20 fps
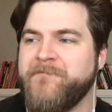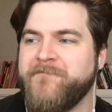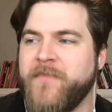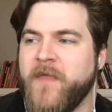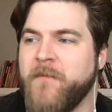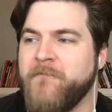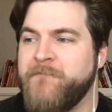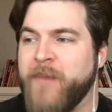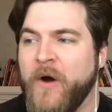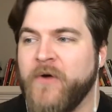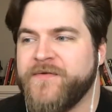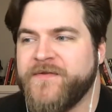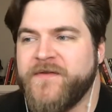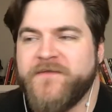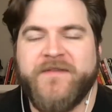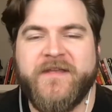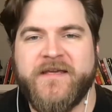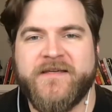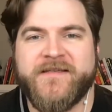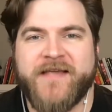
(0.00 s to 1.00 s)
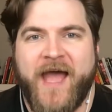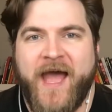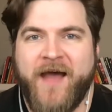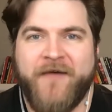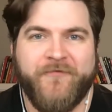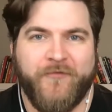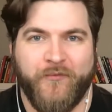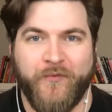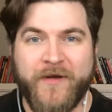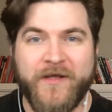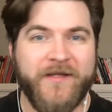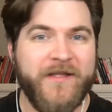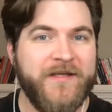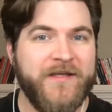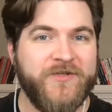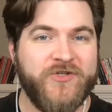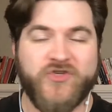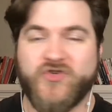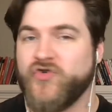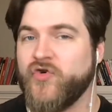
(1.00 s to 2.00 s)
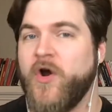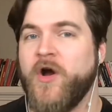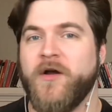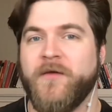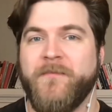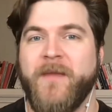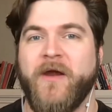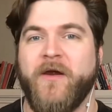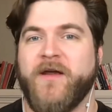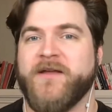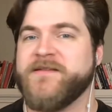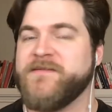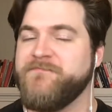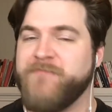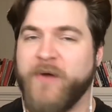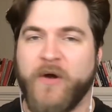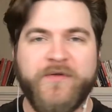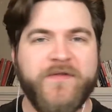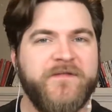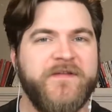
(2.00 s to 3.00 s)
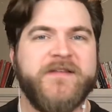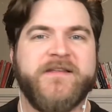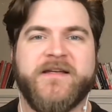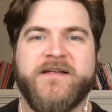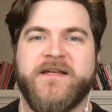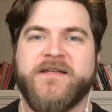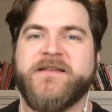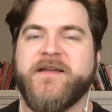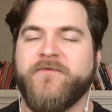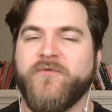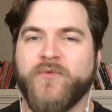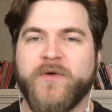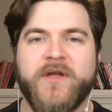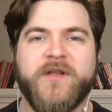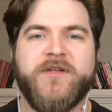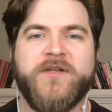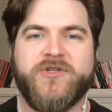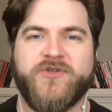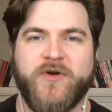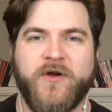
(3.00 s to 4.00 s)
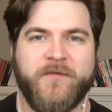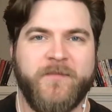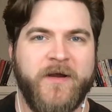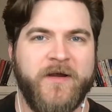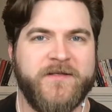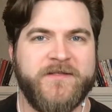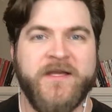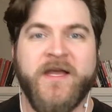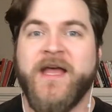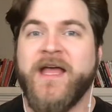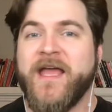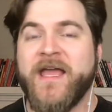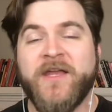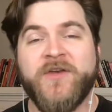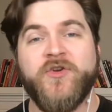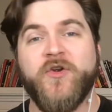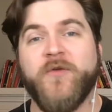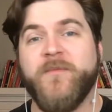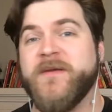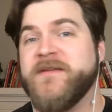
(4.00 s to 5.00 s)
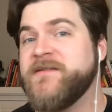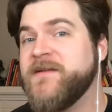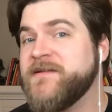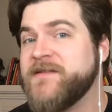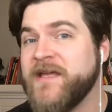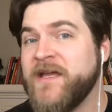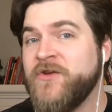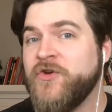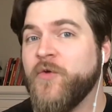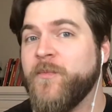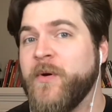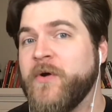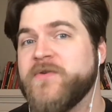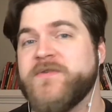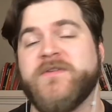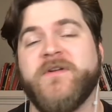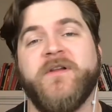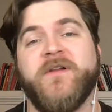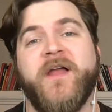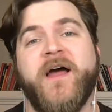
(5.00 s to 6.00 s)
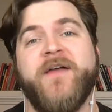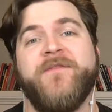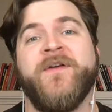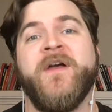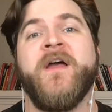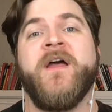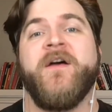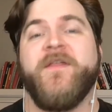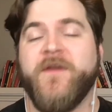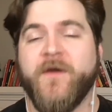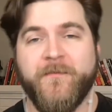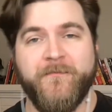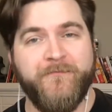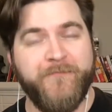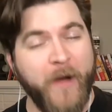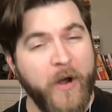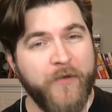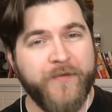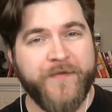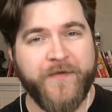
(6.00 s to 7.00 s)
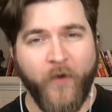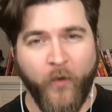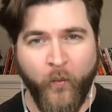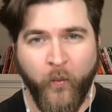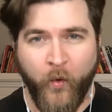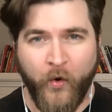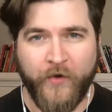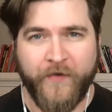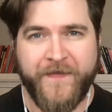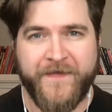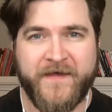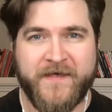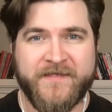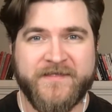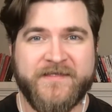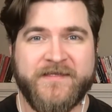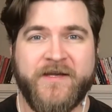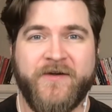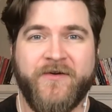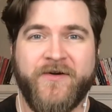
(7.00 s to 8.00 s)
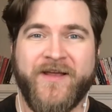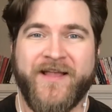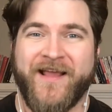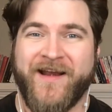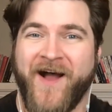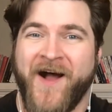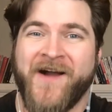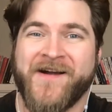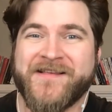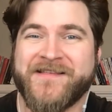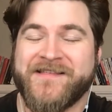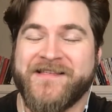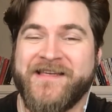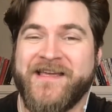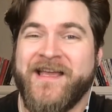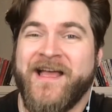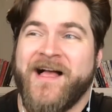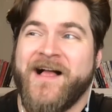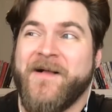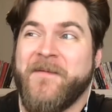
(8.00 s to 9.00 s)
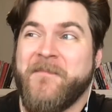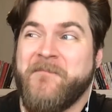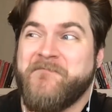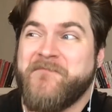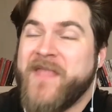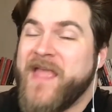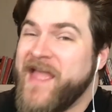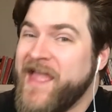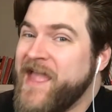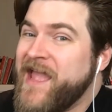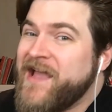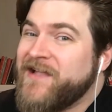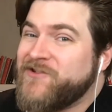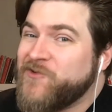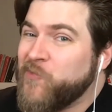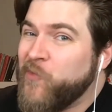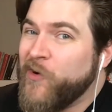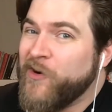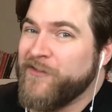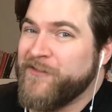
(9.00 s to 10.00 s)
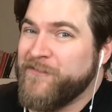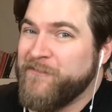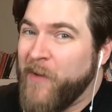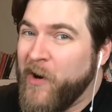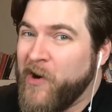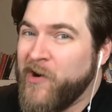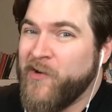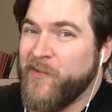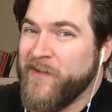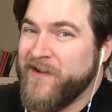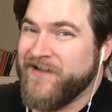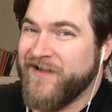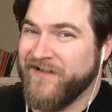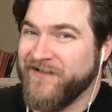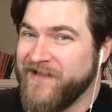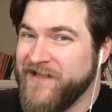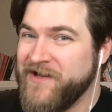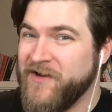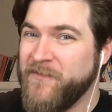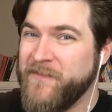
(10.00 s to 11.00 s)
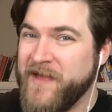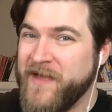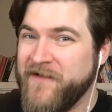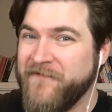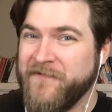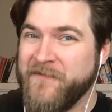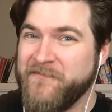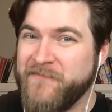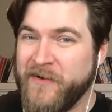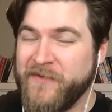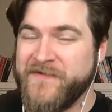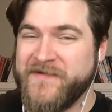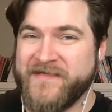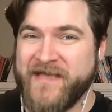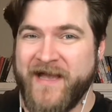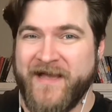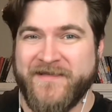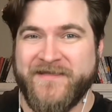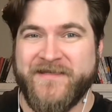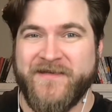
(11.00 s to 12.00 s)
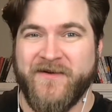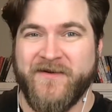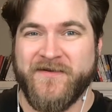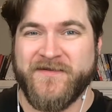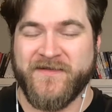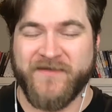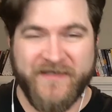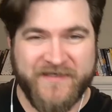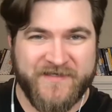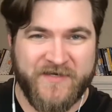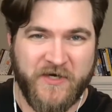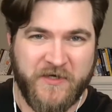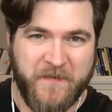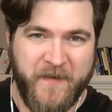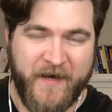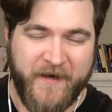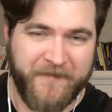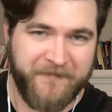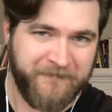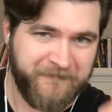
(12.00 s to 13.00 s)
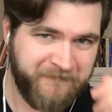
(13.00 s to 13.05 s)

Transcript: both of these have really strong merits. Both of these ideas have really strong merits in your business, in your personal life. They're both worth considering. And honestly, it's worth borrowing a little bit from both sides here. So let's talk about it.